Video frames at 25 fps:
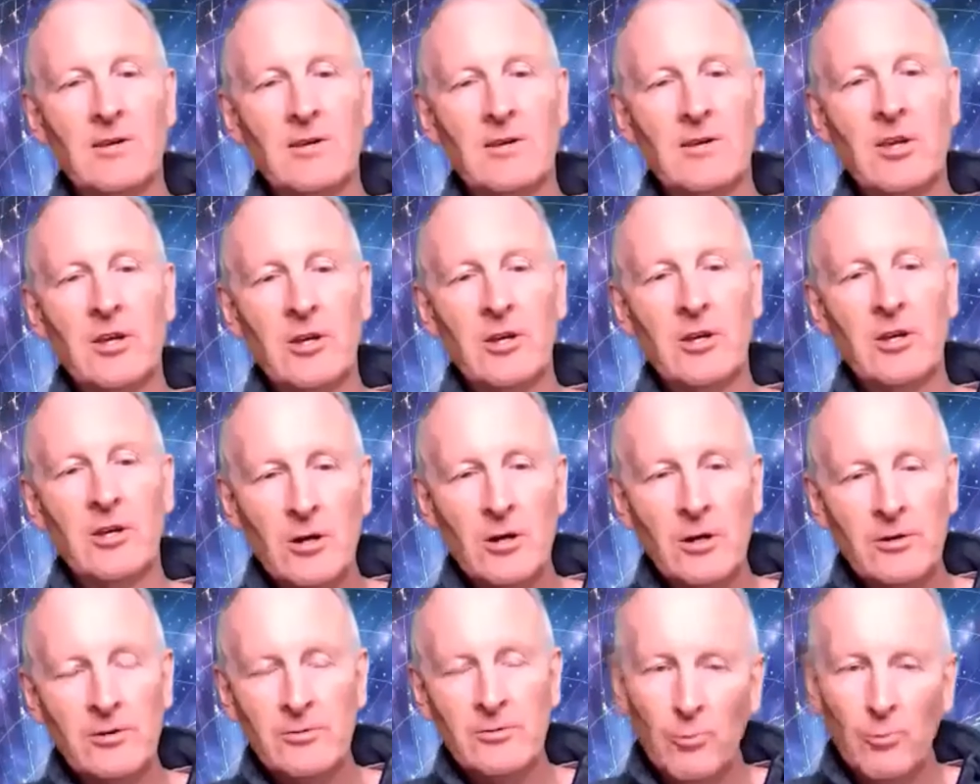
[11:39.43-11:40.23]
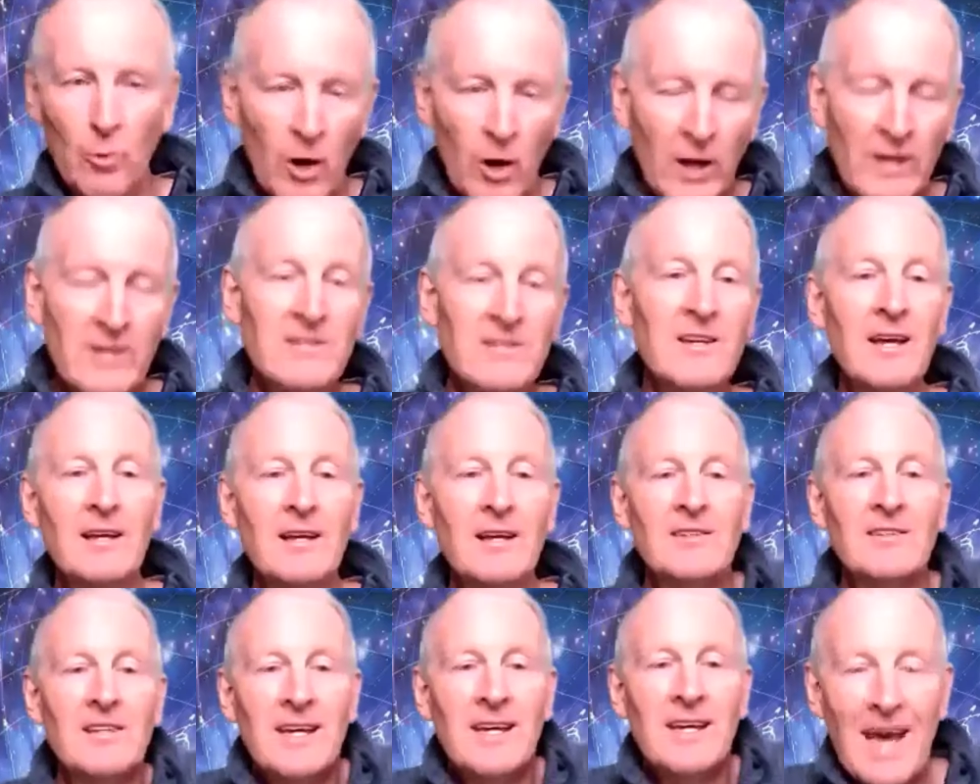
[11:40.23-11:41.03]
that you're
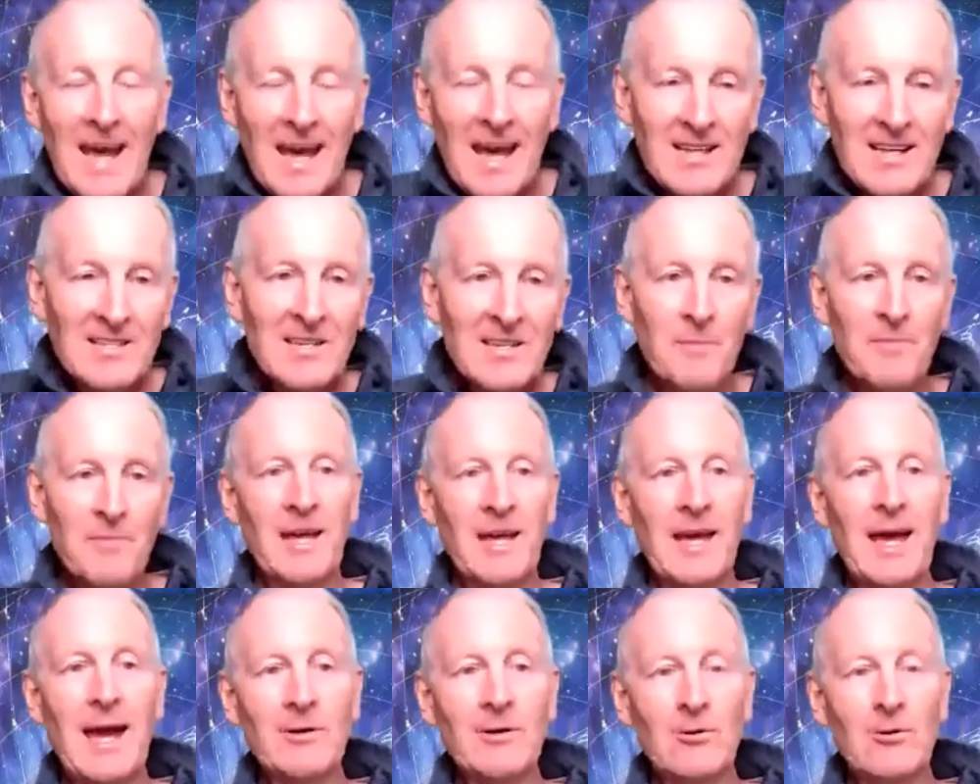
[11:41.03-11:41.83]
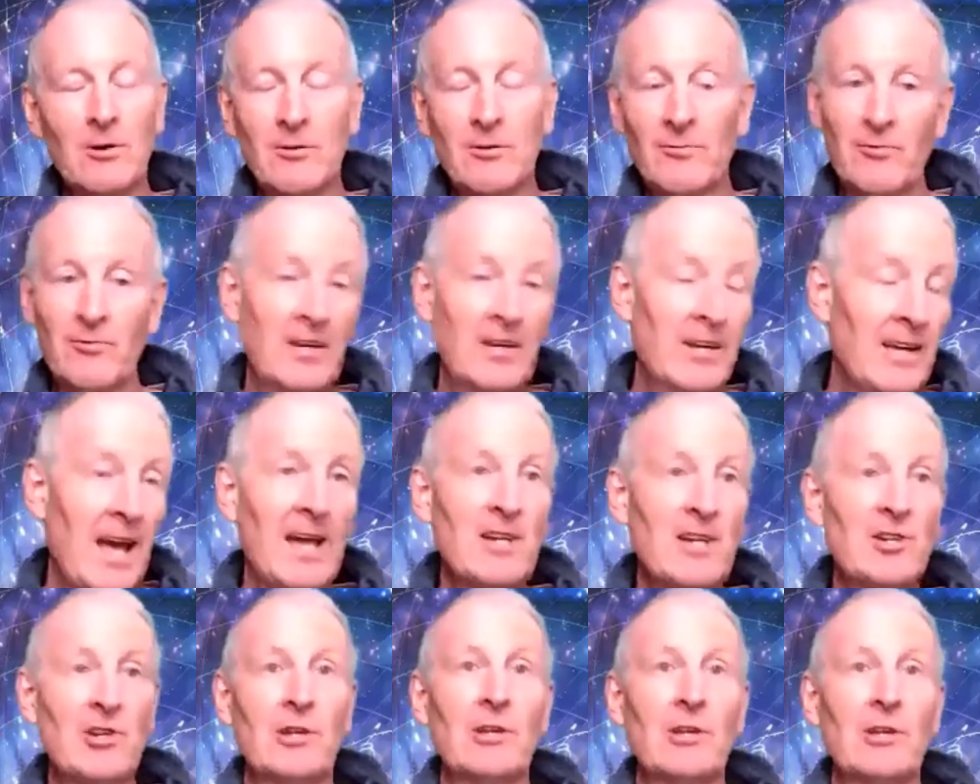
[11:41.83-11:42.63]
wanting to get something out of,
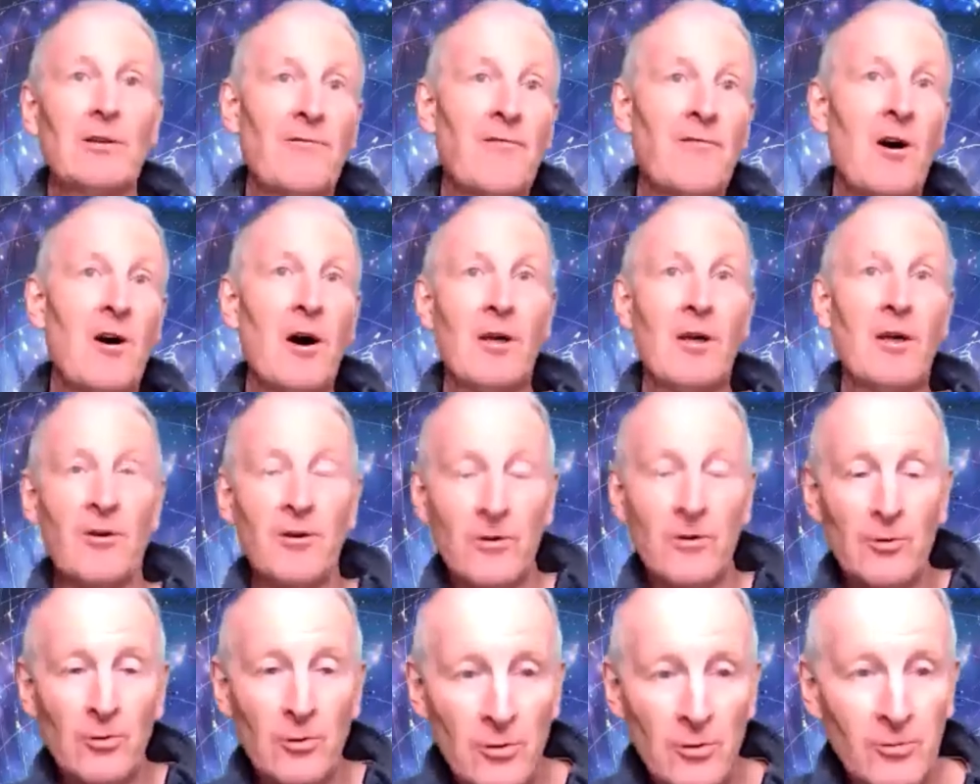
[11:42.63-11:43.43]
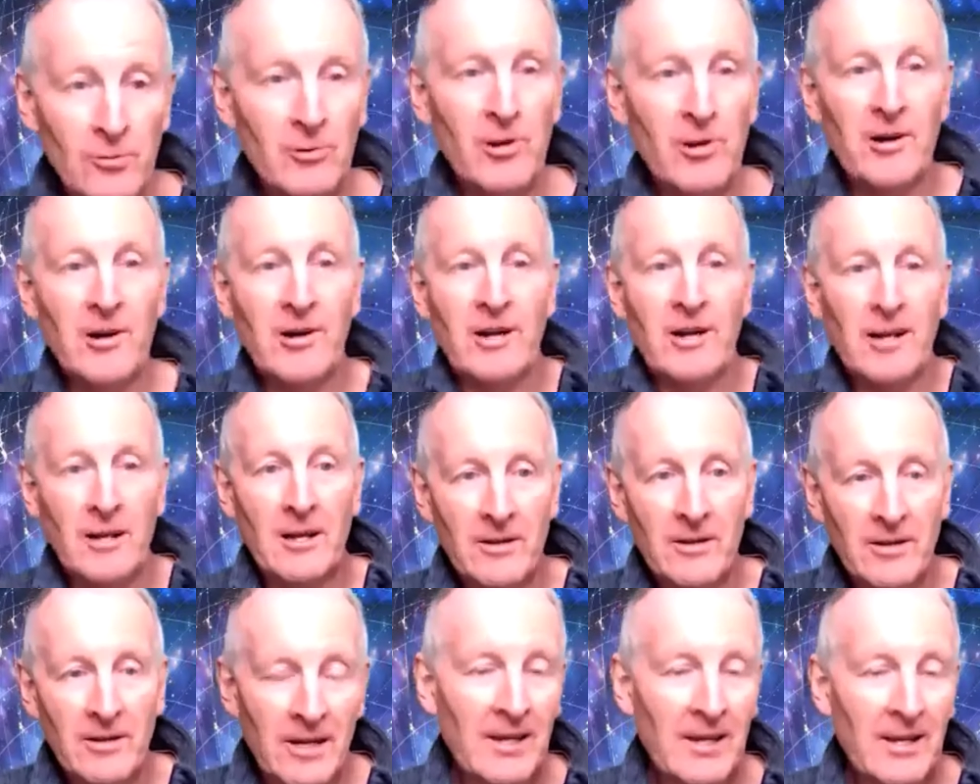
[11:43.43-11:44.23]
engaging the Father or learning,
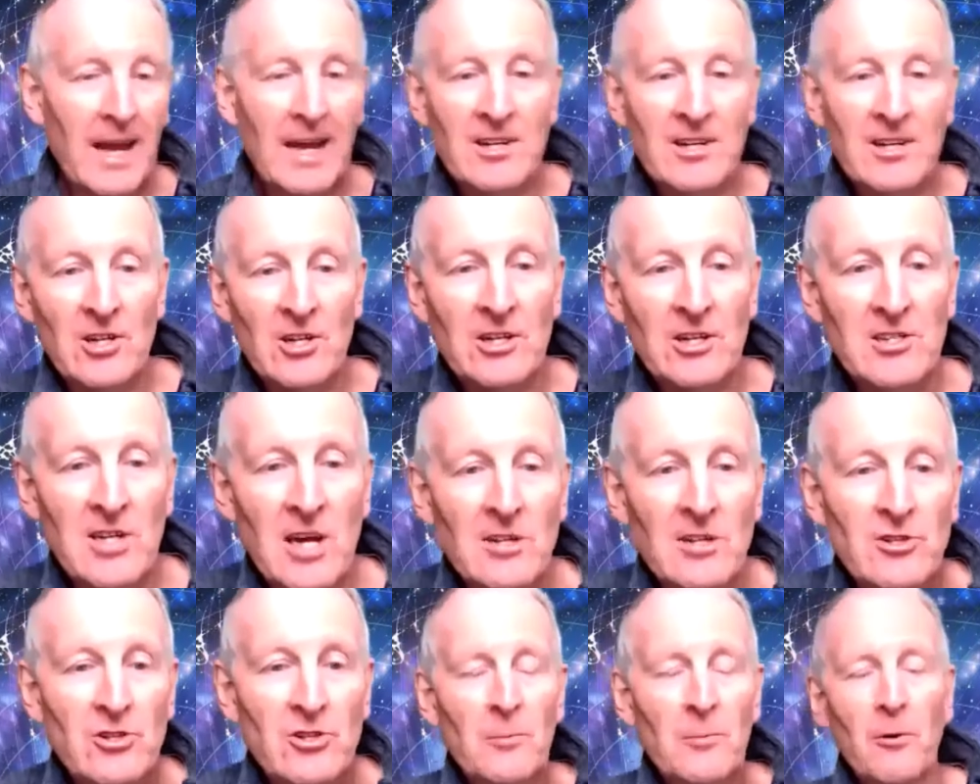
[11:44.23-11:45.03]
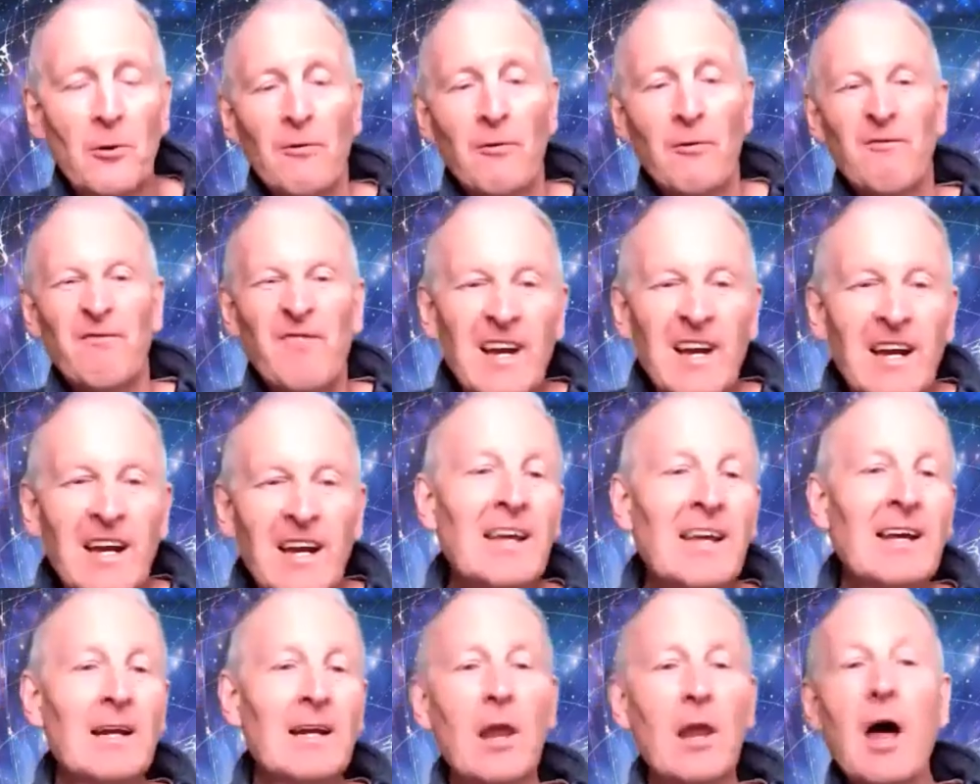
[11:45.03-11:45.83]
engaging sonship or
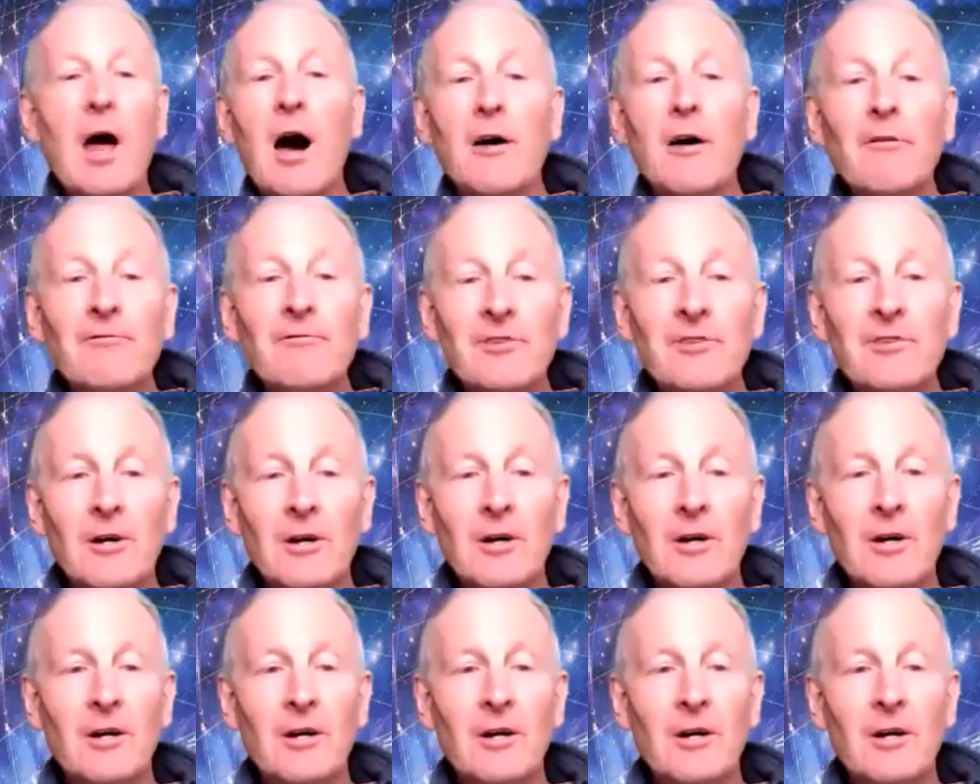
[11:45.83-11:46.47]
feeling loved,